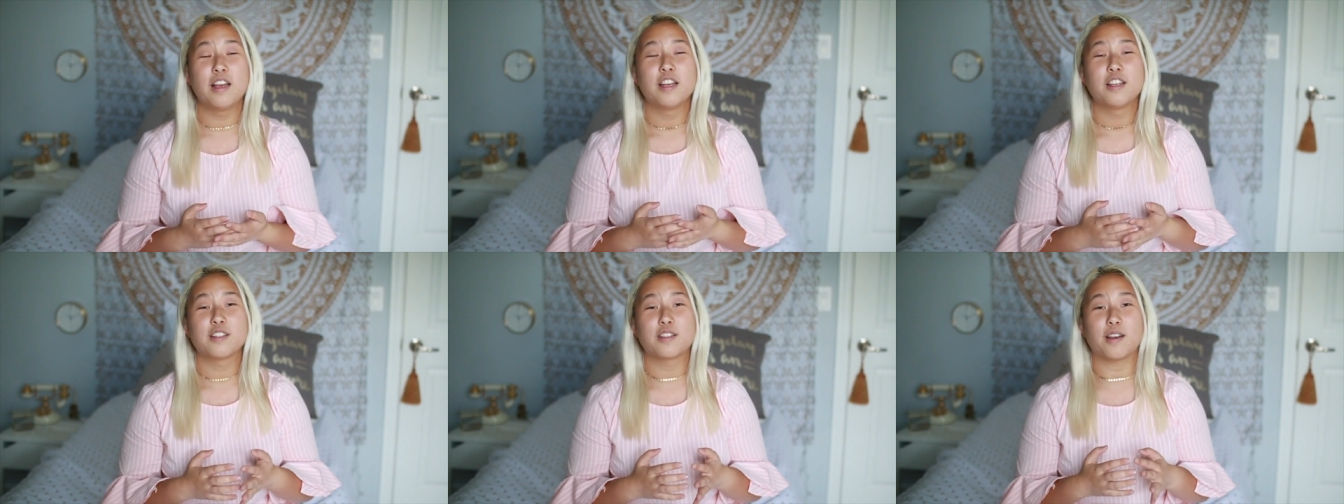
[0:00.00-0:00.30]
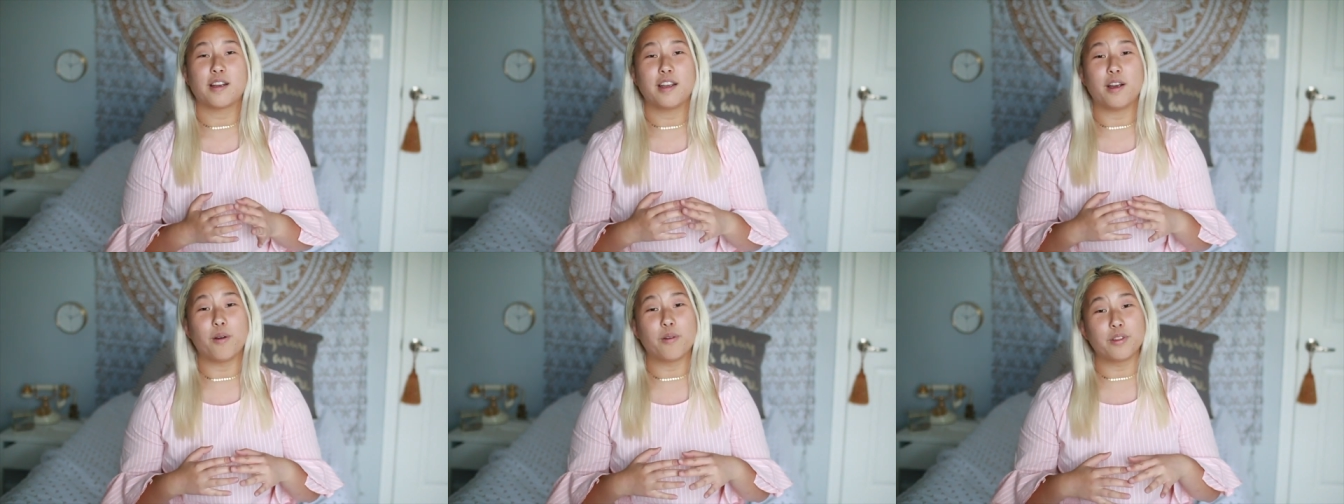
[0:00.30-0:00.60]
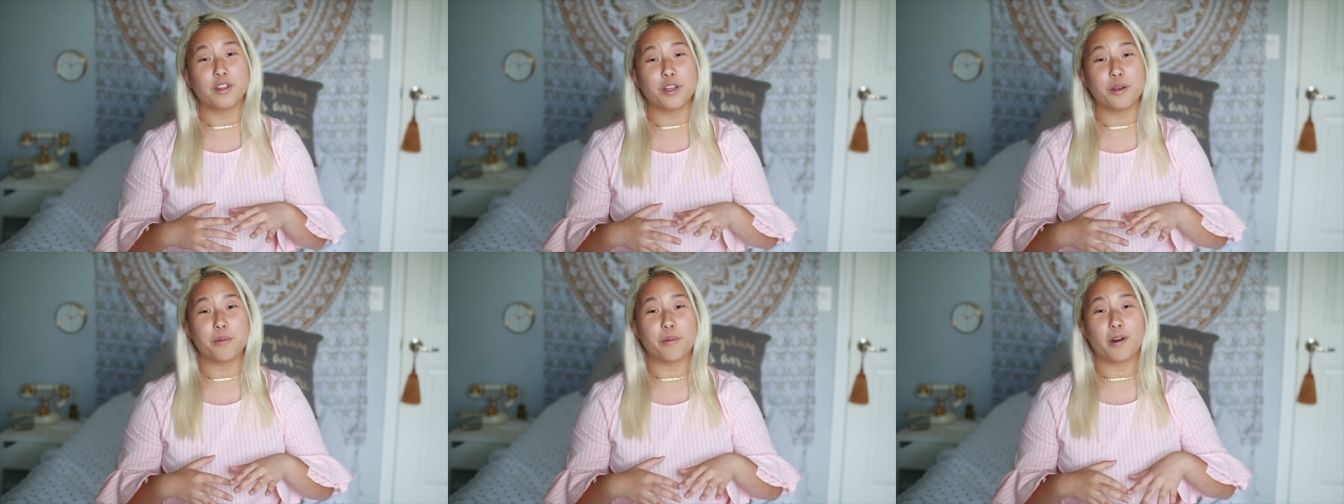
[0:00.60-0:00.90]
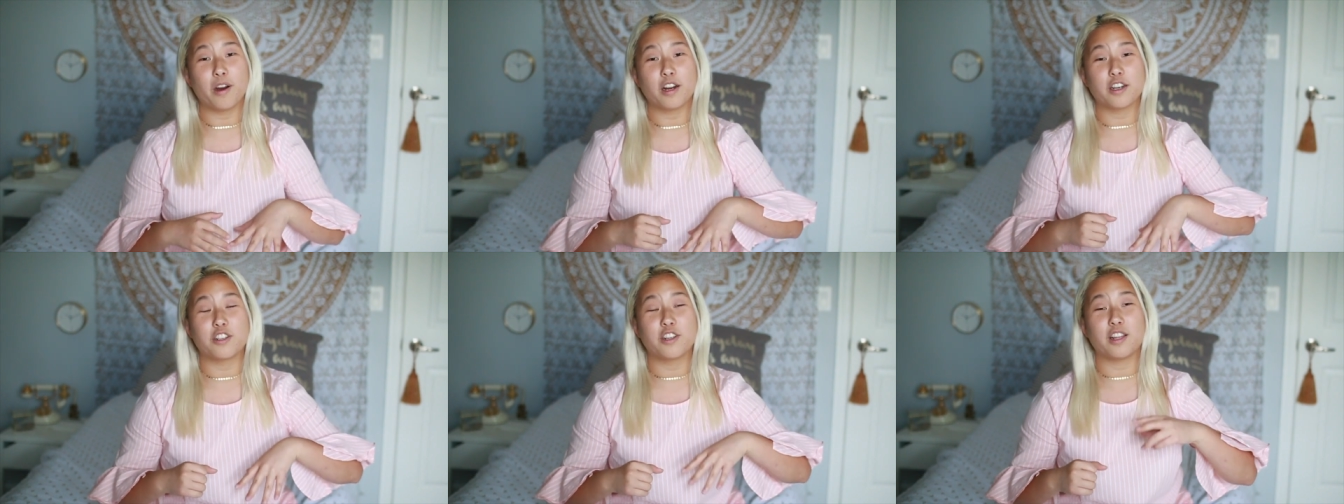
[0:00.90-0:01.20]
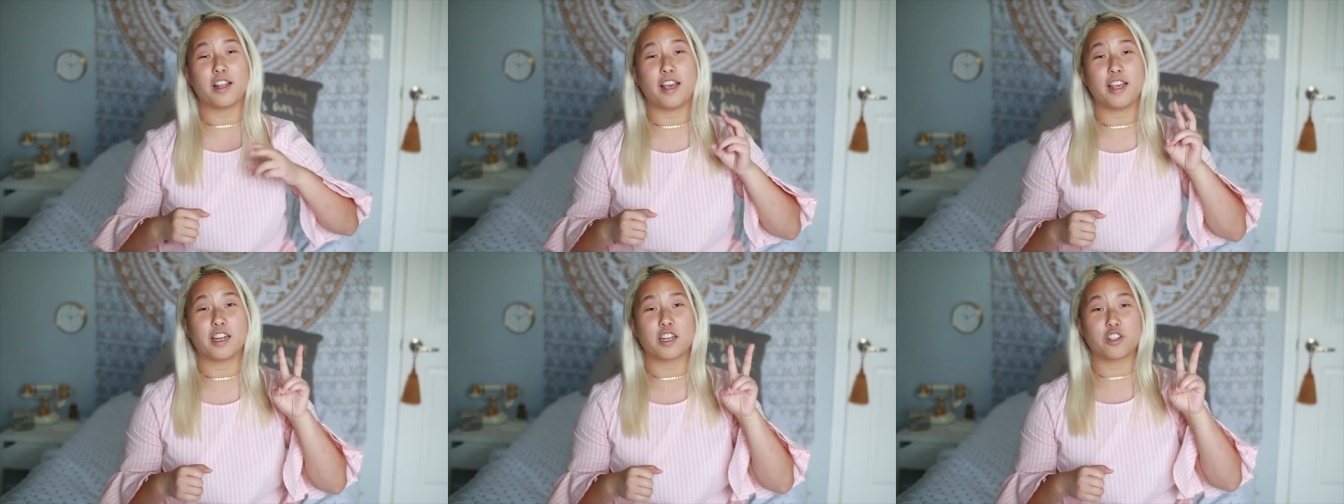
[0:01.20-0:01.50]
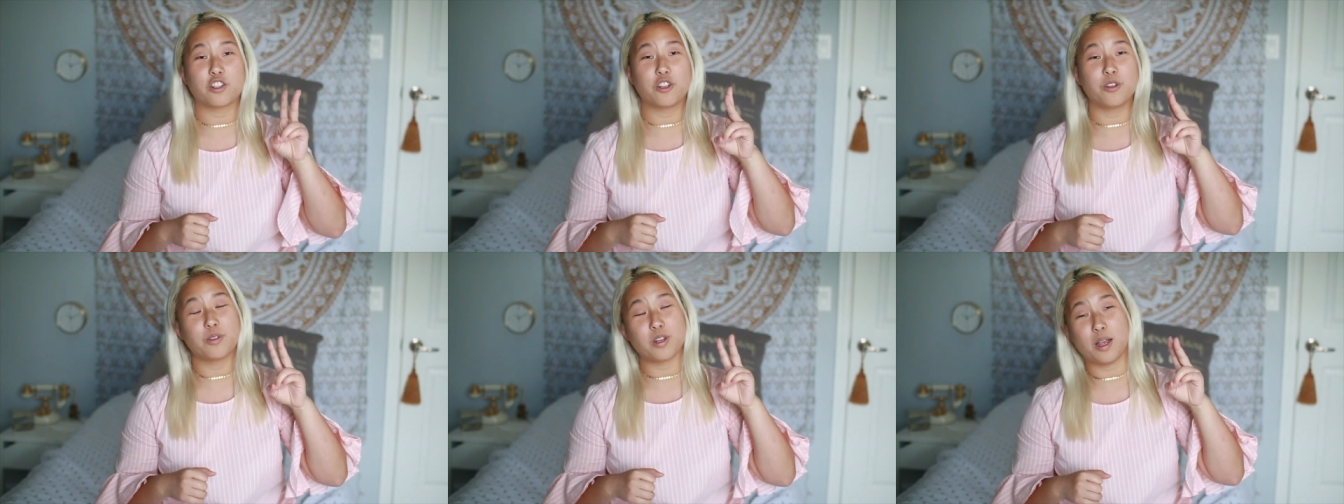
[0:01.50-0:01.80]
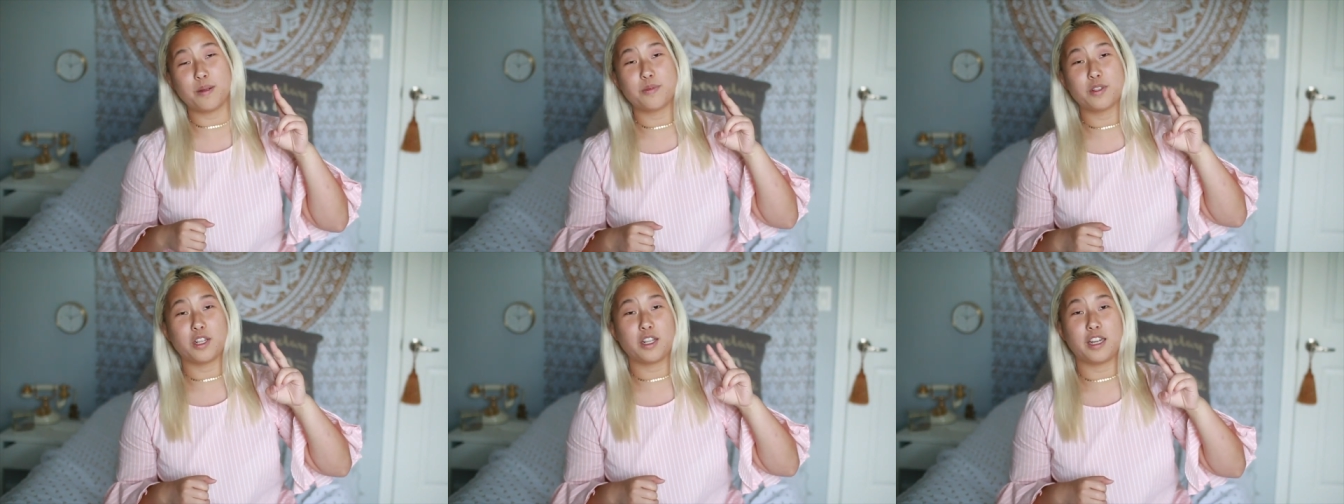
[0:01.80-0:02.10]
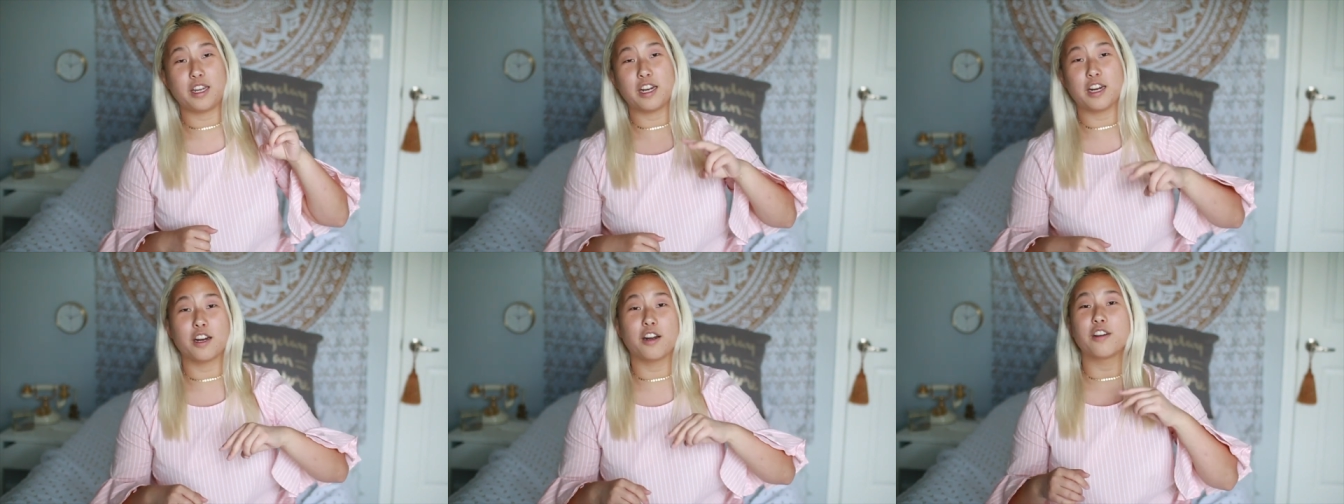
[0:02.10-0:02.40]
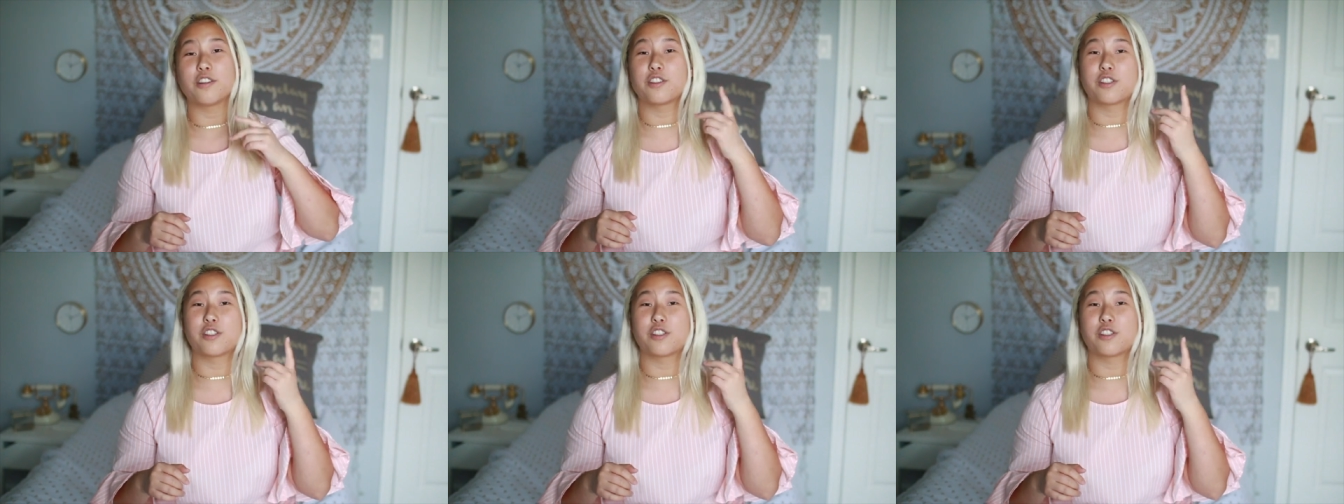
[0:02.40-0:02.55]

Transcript: So I only worked like two times of the year.